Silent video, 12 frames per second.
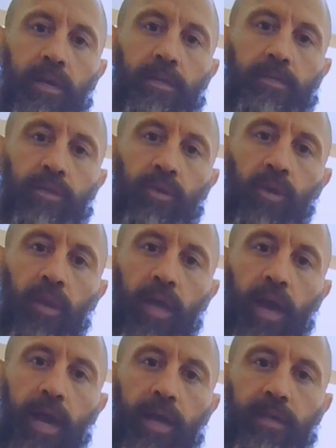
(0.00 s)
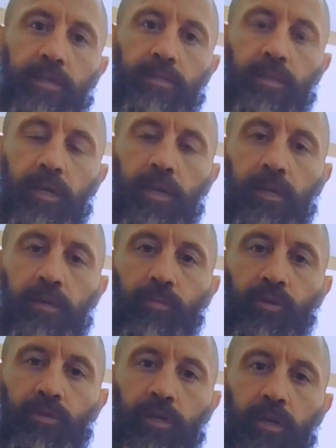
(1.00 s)
to utilize in
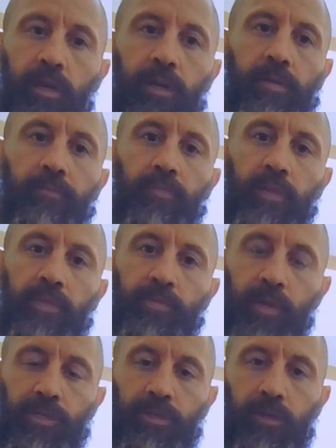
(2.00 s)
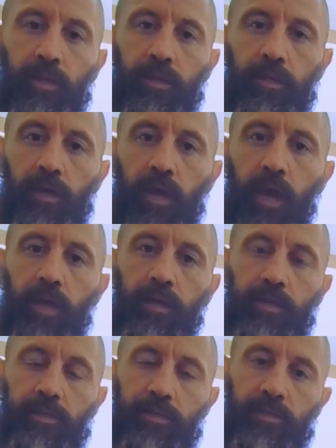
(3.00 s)
music, especially in the
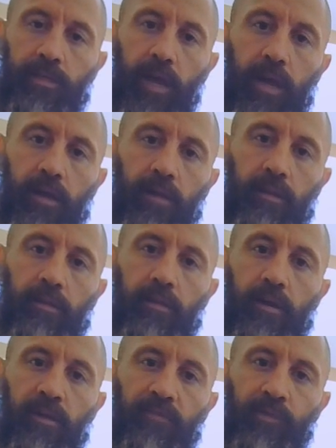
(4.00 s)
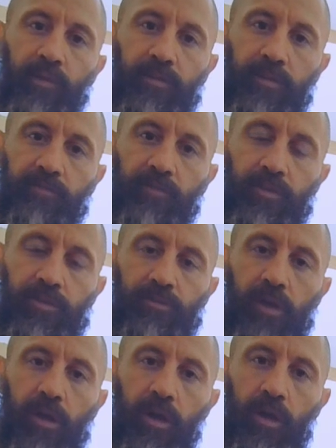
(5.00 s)
Andean style of music for the
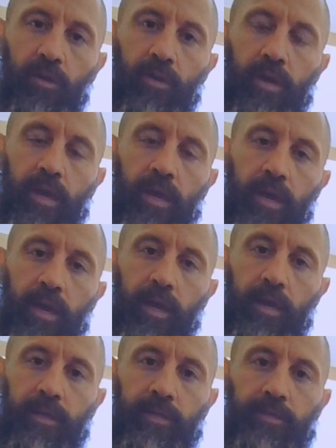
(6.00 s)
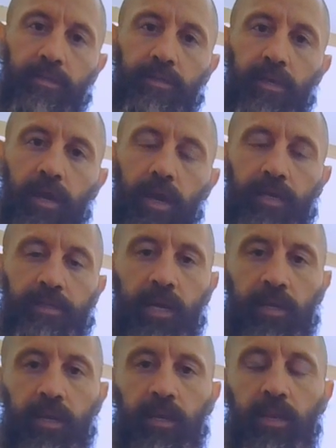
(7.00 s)
charango. It is a
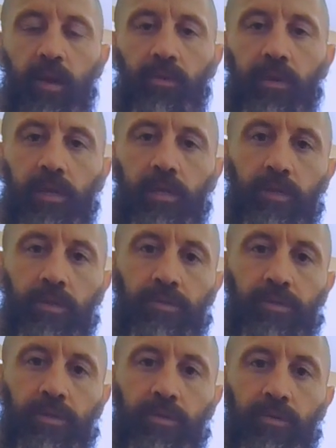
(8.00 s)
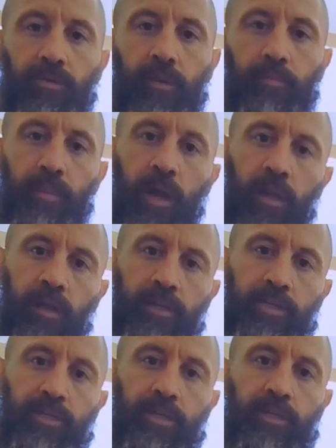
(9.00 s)
technique that we can use to
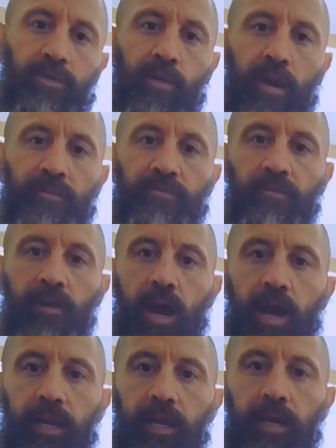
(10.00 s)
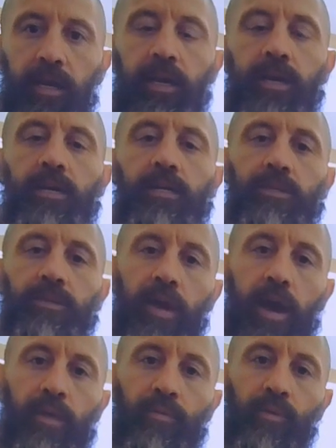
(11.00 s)
embellish, to add variety, to
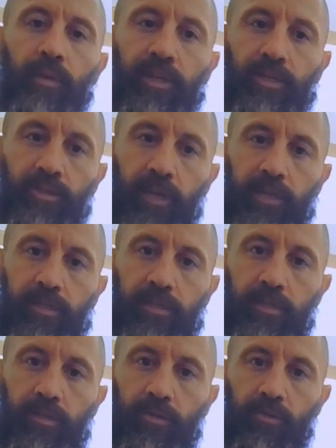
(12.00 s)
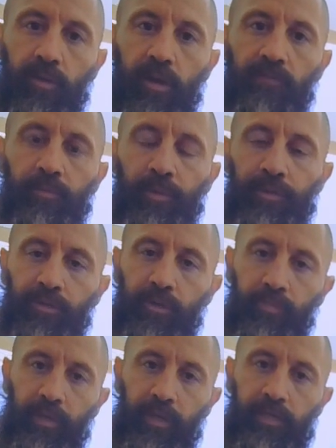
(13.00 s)
add more interest to whatever musical
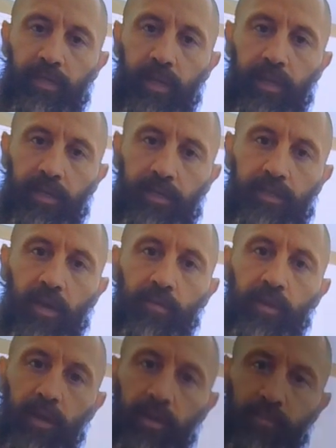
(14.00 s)
piece that it is that we are